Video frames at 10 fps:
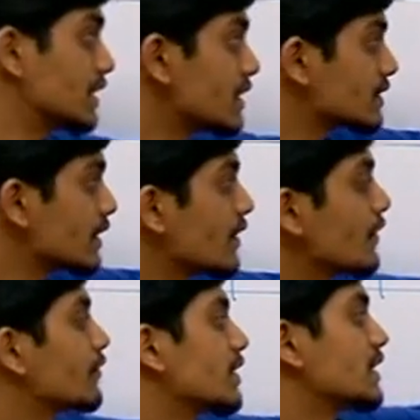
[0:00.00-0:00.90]
this,
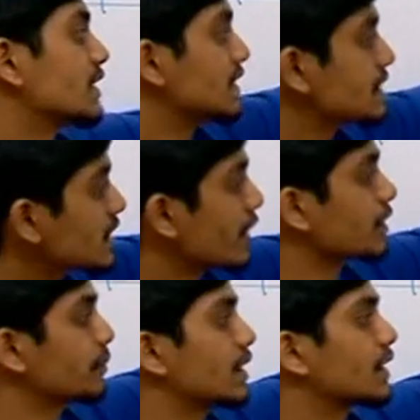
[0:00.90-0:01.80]
whether this is
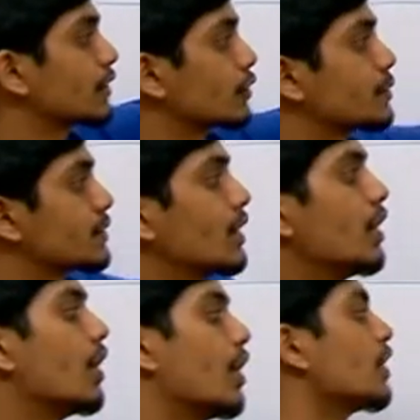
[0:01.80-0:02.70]
having bulky groups
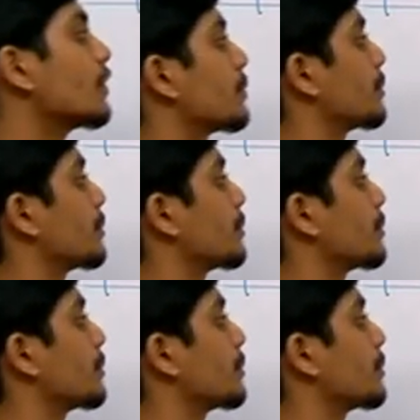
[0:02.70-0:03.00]
or